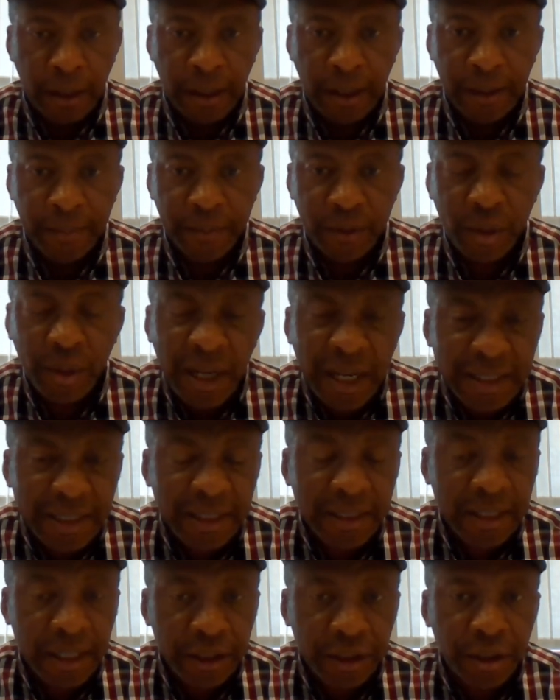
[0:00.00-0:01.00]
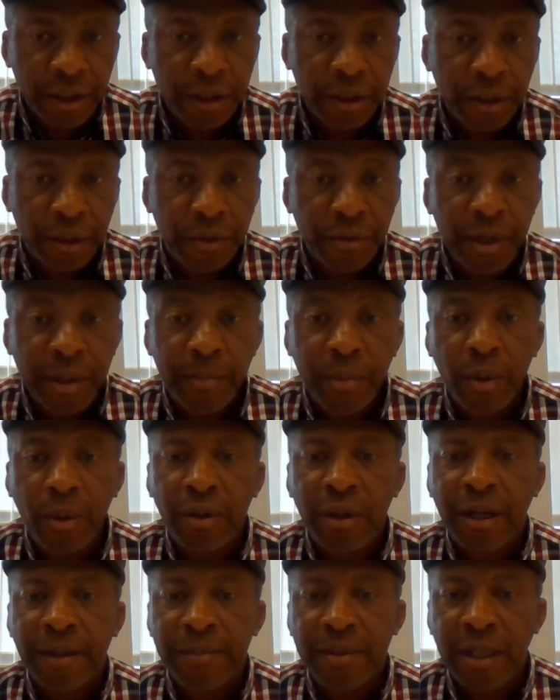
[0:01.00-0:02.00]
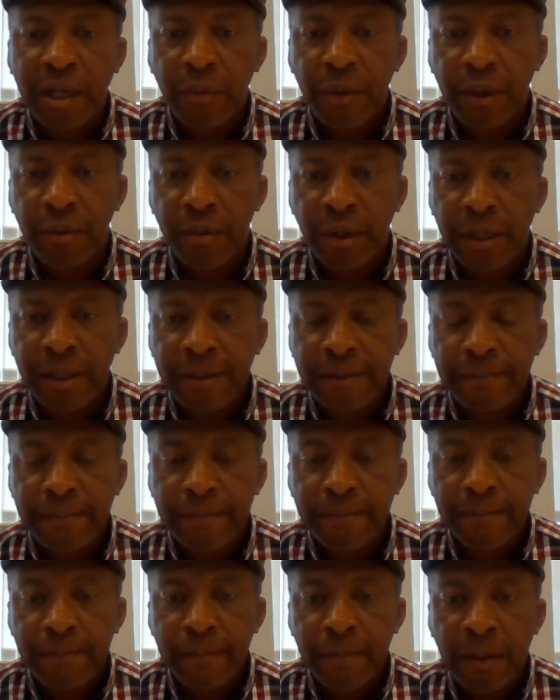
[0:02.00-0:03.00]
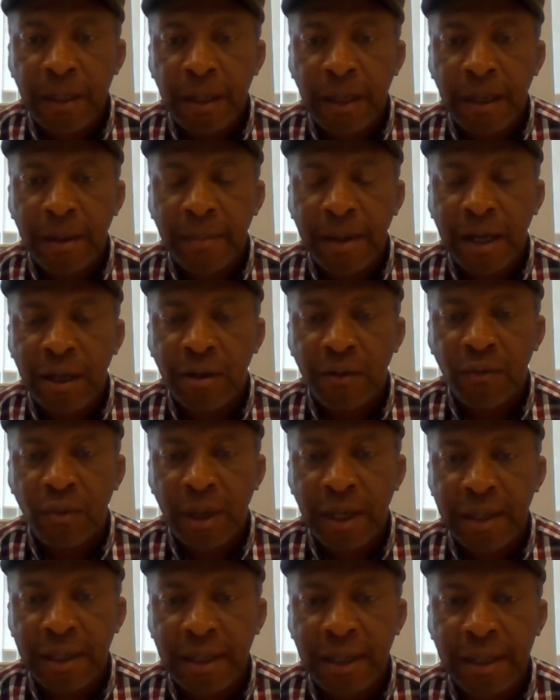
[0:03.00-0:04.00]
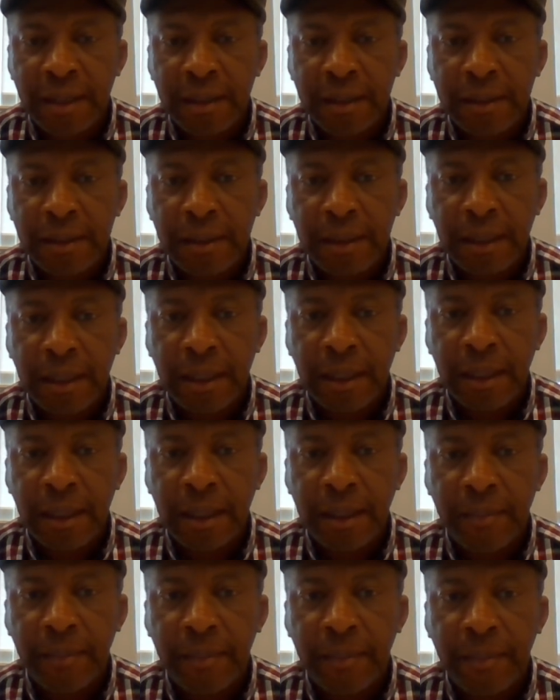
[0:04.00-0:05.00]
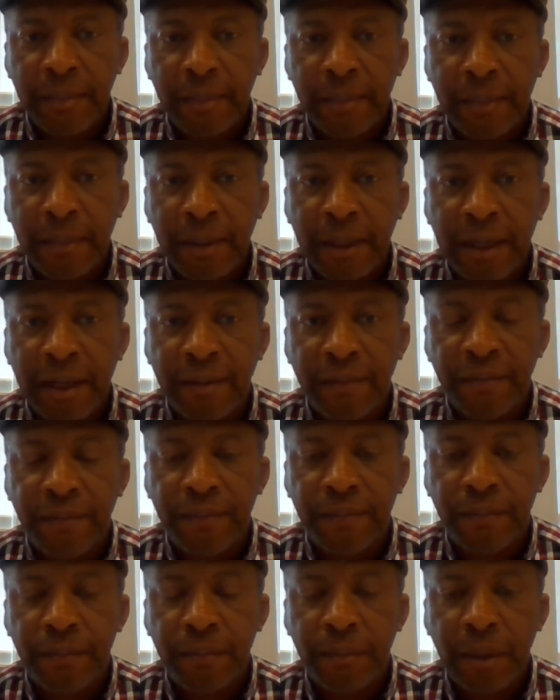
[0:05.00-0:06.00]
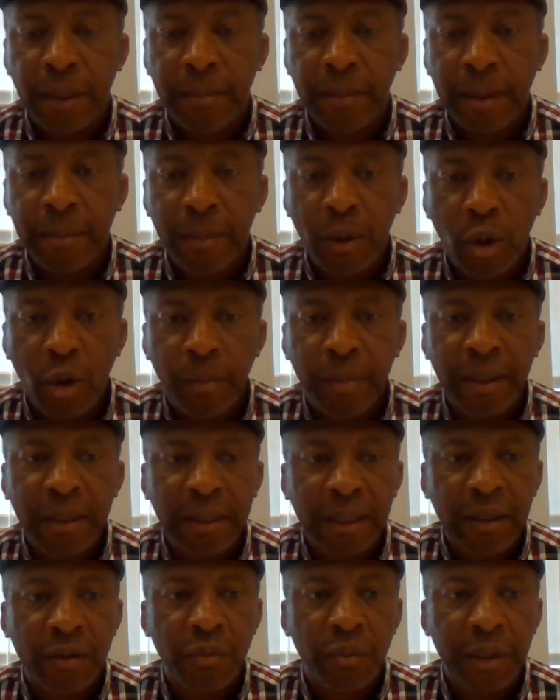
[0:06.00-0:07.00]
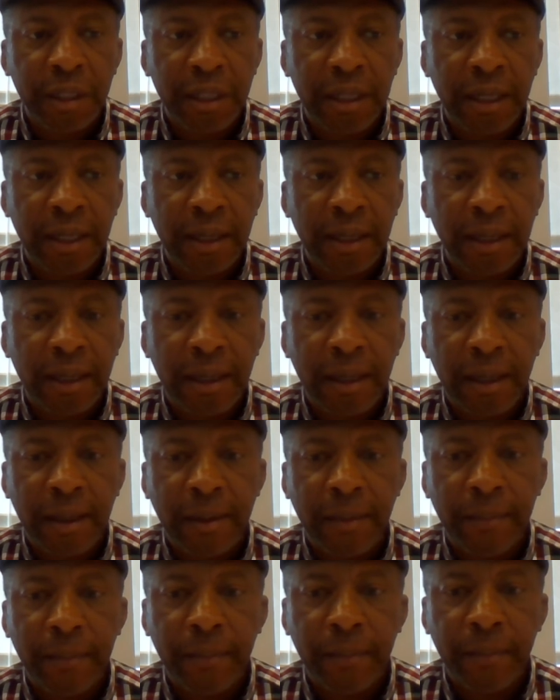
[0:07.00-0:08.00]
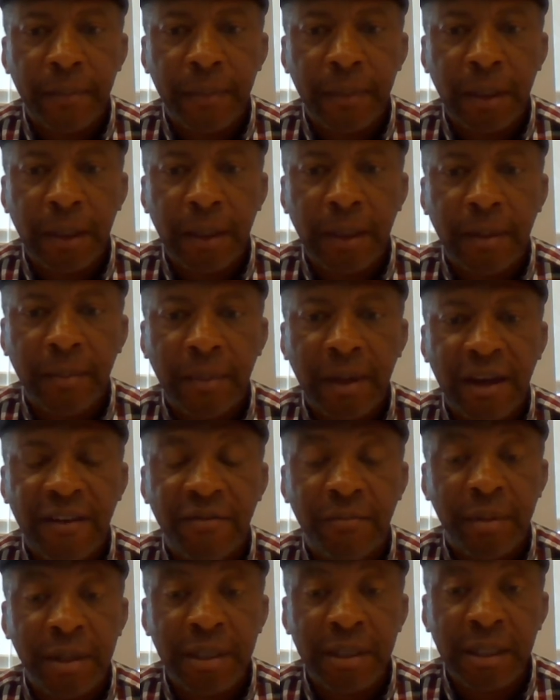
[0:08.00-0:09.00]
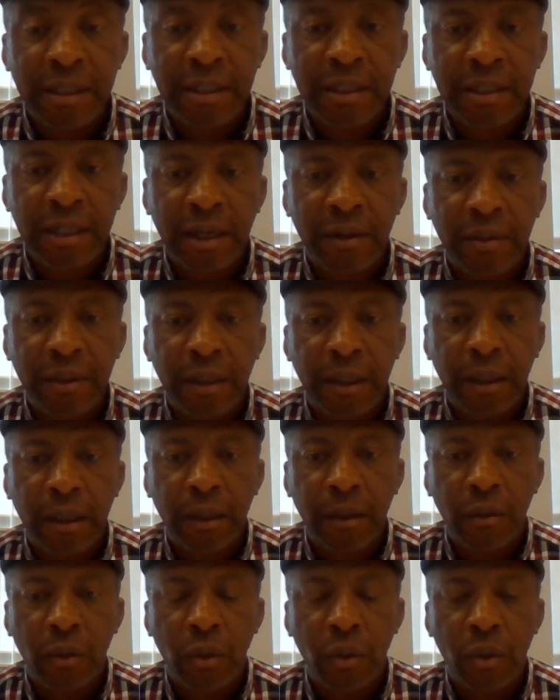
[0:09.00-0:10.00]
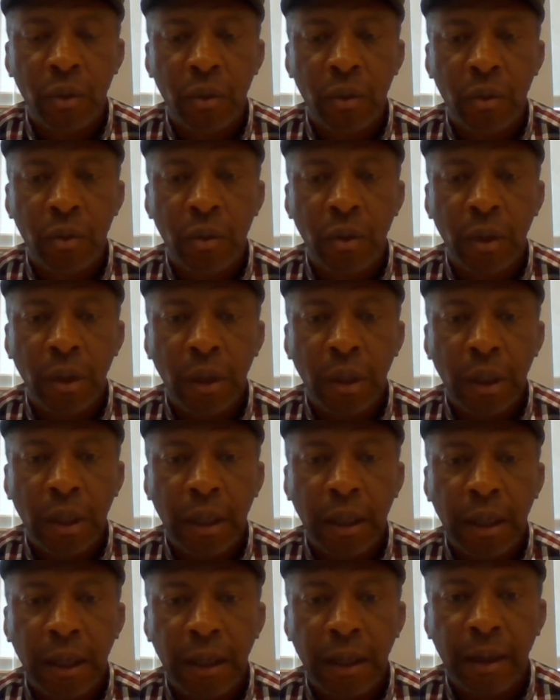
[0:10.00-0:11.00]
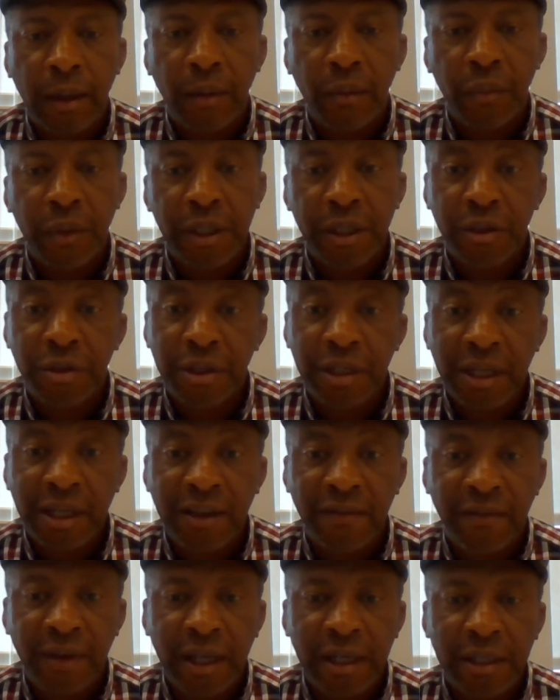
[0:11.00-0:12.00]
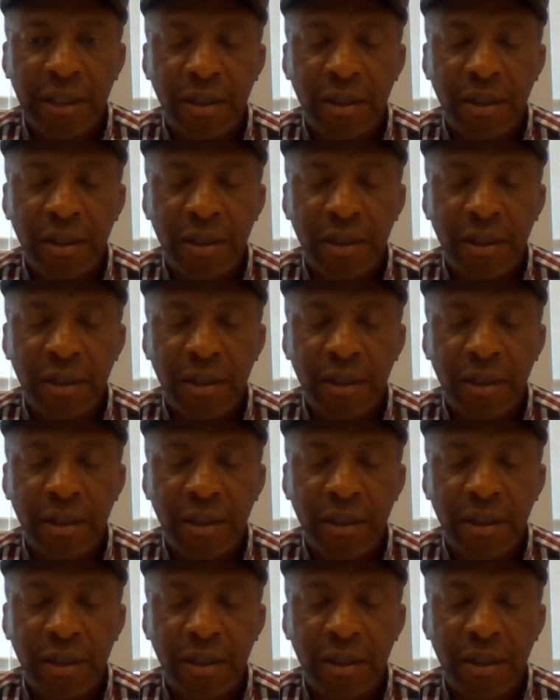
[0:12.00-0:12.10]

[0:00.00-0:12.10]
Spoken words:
So that's essentially the 3 programs that we're running out of Wakenagun, and I'm hoping that we can have businesses out there who are willing to take advantage